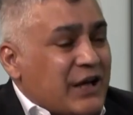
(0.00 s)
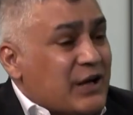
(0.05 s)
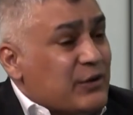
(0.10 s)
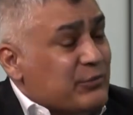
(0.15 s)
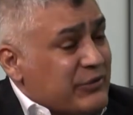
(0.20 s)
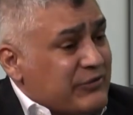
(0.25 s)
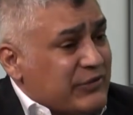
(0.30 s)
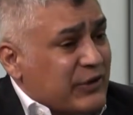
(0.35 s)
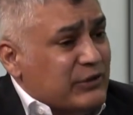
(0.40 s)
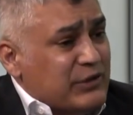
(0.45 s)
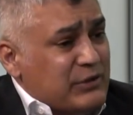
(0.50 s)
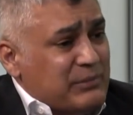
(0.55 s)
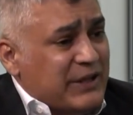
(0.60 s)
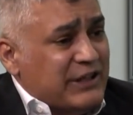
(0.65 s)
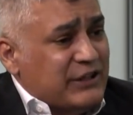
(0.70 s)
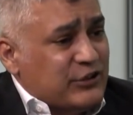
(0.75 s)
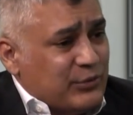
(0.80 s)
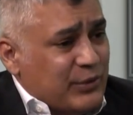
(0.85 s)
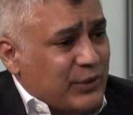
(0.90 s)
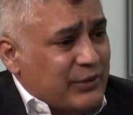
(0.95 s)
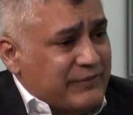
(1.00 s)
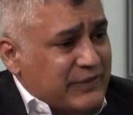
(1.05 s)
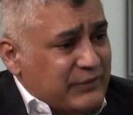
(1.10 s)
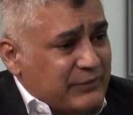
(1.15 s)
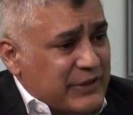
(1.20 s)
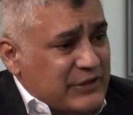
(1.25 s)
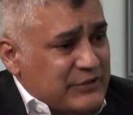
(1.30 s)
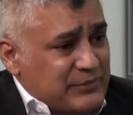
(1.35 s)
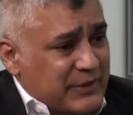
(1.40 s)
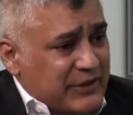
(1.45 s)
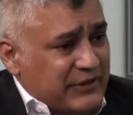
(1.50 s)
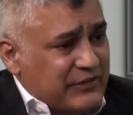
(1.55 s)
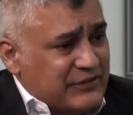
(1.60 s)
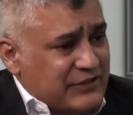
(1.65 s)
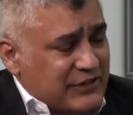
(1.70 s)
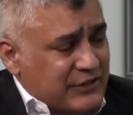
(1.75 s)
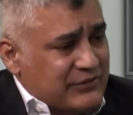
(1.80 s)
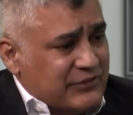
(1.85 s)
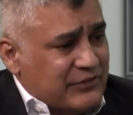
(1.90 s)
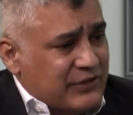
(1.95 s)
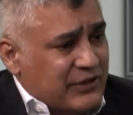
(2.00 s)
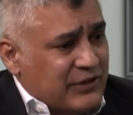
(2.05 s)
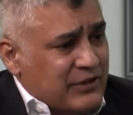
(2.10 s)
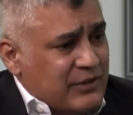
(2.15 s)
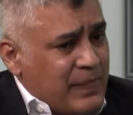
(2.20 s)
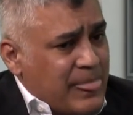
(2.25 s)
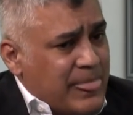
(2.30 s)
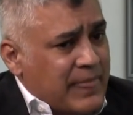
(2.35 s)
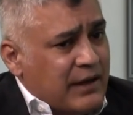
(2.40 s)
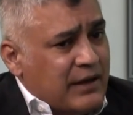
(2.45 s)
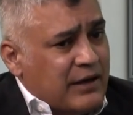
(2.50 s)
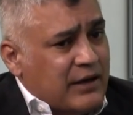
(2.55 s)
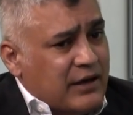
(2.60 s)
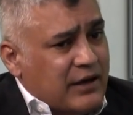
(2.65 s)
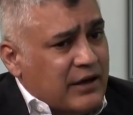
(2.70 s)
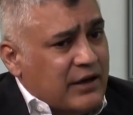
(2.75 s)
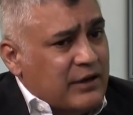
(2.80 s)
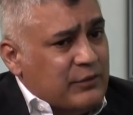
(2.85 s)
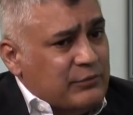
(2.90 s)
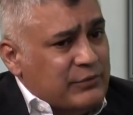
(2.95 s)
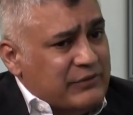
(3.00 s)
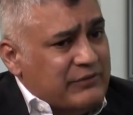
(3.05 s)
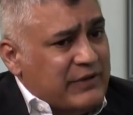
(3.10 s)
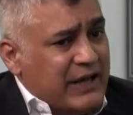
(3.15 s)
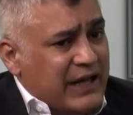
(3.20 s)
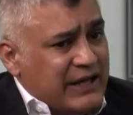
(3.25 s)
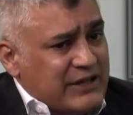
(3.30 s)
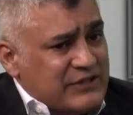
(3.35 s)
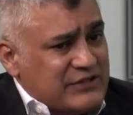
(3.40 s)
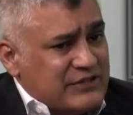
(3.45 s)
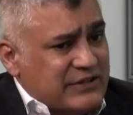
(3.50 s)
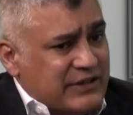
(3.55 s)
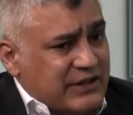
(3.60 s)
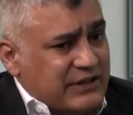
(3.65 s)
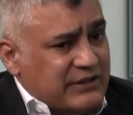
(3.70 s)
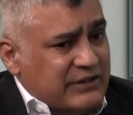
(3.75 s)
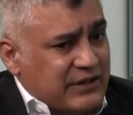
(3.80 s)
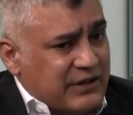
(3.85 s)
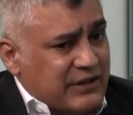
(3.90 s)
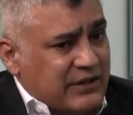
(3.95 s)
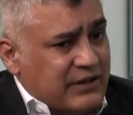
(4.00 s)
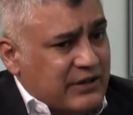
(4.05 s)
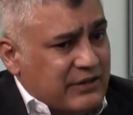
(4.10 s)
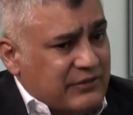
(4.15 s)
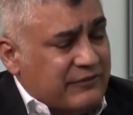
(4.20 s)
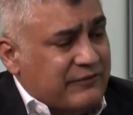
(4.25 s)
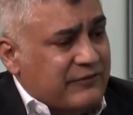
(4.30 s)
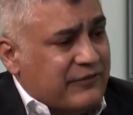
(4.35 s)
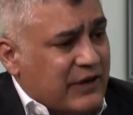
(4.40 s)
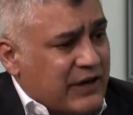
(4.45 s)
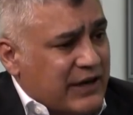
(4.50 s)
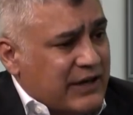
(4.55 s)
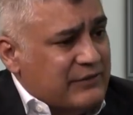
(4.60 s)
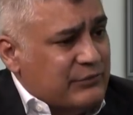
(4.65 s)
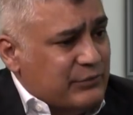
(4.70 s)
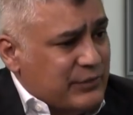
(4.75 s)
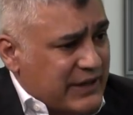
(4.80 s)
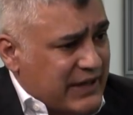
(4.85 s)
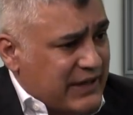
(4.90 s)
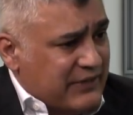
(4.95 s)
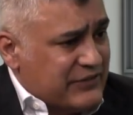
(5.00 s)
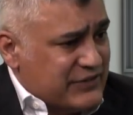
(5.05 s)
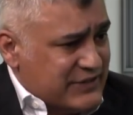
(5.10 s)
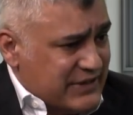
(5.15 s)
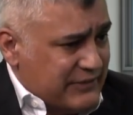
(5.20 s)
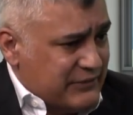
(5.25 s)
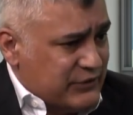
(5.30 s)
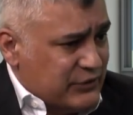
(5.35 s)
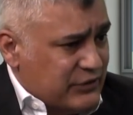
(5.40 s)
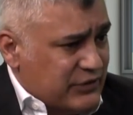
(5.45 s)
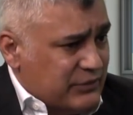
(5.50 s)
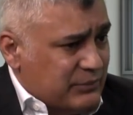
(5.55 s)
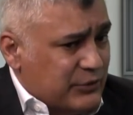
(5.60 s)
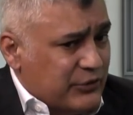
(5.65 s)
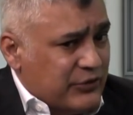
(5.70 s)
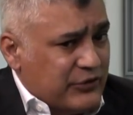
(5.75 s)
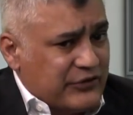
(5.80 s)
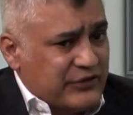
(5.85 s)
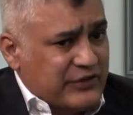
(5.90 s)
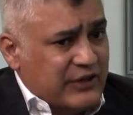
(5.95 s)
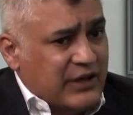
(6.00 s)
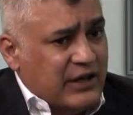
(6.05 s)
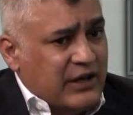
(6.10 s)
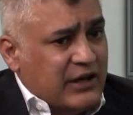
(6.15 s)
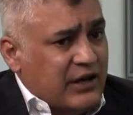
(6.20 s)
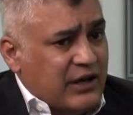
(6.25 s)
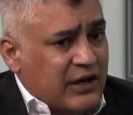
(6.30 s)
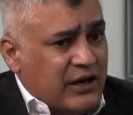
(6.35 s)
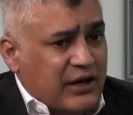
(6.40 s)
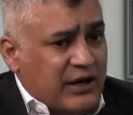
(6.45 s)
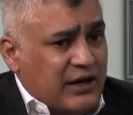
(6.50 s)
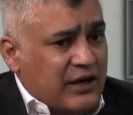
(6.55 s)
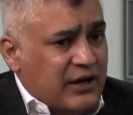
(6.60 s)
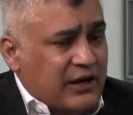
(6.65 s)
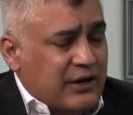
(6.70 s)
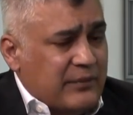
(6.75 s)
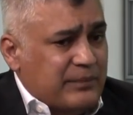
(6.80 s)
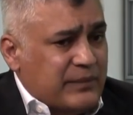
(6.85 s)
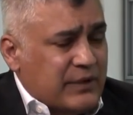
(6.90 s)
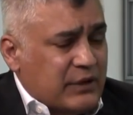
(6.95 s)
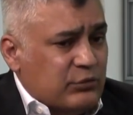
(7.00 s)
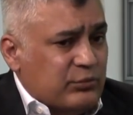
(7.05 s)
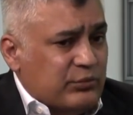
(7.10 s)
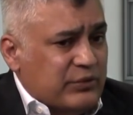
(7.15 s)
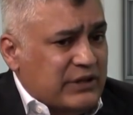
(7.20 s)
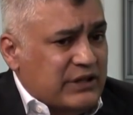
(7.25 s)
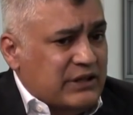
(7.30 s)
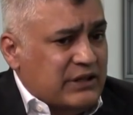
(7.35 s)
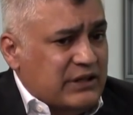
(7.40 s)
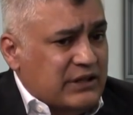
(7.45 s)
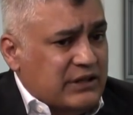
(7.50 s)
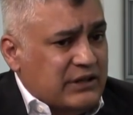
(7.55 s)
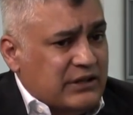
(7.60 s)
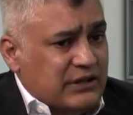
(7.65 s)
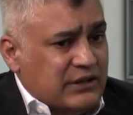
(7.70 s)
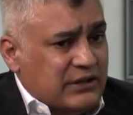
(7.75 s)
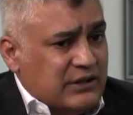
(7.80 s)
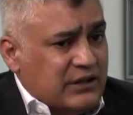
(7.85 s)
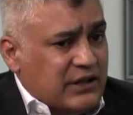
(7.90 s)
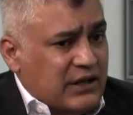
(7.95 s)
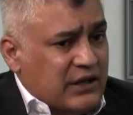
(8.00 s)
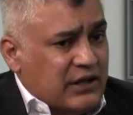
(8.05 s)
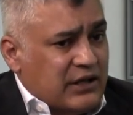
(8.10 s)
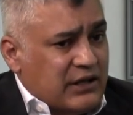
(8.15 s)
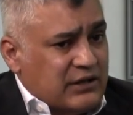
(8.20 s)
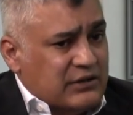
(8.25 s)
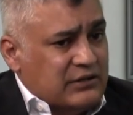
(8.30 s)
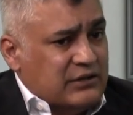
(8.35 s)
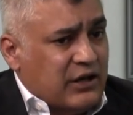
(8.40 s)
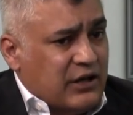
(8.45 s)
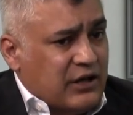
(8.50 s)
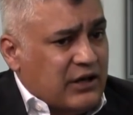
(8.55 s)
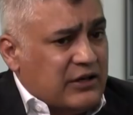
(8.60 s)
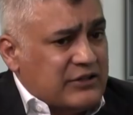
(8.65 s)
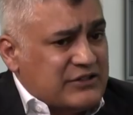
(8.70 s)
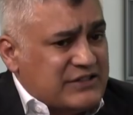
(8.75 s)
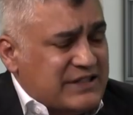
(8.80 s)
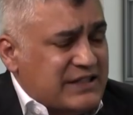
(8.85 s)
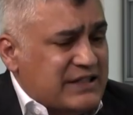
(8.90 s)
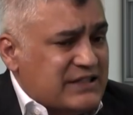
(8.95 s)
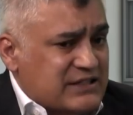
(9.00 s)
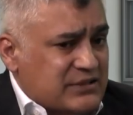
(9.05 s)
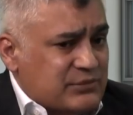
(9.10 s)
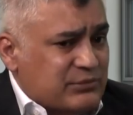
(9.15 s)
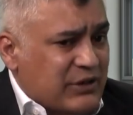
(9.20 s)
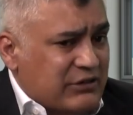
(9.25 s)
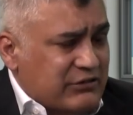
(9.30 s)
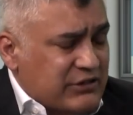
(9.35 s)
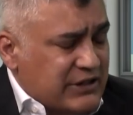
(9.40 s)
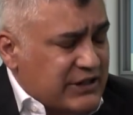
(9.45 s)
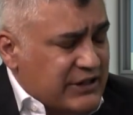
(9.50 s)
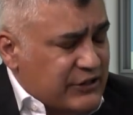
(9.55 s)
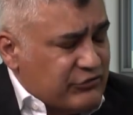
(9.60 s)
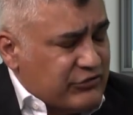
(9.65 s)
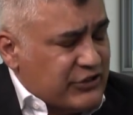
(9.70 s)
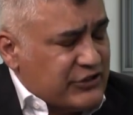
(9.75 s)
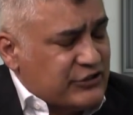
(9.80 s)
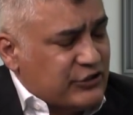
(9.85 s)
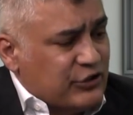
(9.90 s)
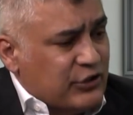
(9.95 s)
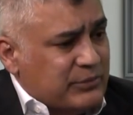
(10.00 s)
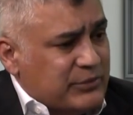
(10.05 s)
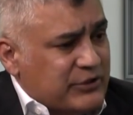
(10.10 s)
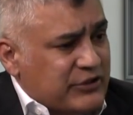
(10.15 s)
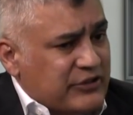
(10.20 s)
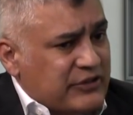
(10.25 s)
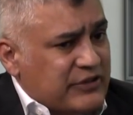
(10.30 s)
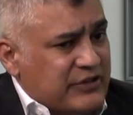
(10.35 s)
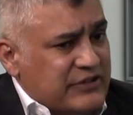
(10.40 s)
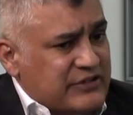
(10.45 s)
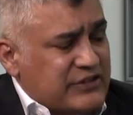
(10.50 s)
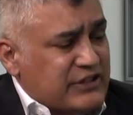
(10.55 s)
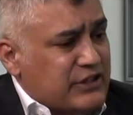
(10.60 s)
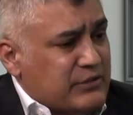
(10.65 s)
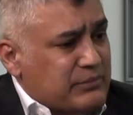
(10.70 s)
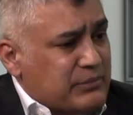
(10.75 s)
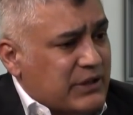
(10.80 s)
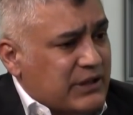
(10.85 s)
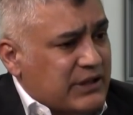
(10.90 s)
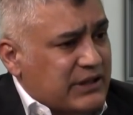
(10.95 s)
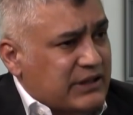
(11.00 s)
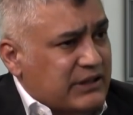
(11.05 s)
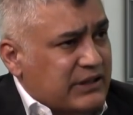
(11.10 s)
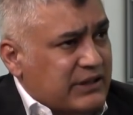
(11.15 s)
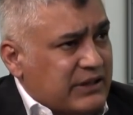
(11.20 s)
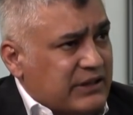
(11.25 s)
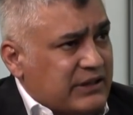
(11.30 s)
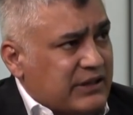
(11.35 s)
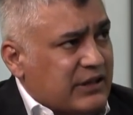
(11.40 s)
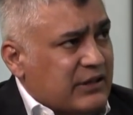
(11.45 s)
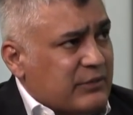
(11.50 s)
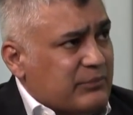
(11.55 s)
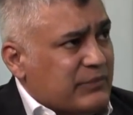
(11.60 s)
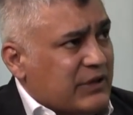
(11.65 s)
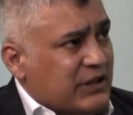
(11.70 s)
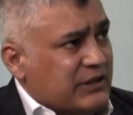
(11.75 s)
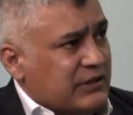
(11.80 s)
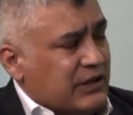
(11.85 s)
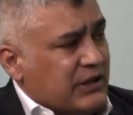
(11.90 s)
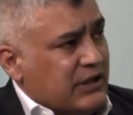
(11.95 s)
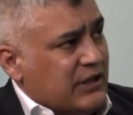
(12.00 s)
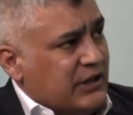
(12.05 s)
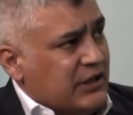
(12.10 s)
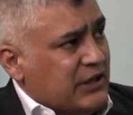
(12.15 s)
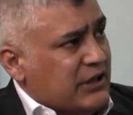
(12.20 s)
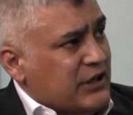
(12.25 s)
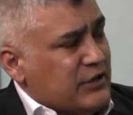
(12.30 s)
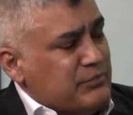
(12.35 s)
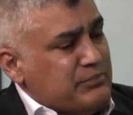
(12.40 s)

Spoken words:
We've only made 12 investments so far. We've exited 5. We have 7 on the books. We are seeing some very interesting opportunities in the